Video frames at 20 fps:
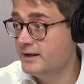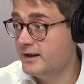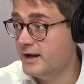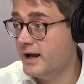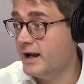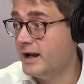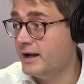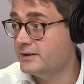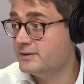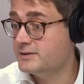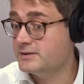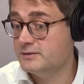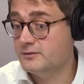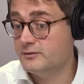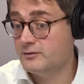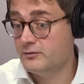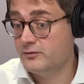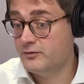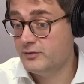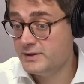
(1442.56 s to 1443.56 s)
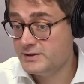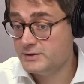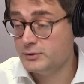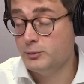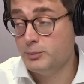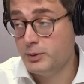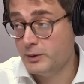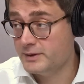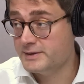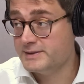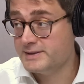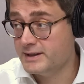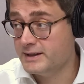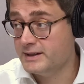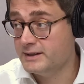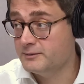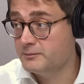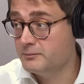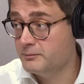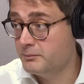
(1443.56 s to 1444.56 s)
had fiscal
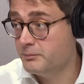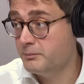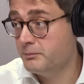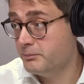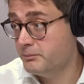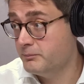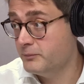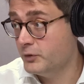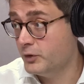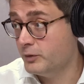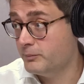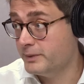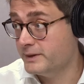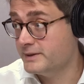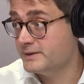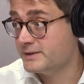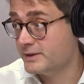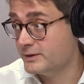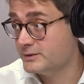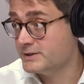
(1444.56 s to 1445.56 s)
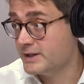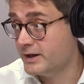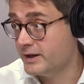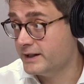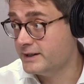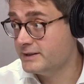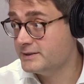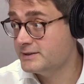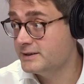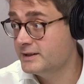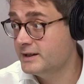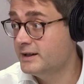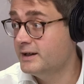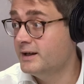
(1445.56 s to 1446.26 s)
policy not been so tight,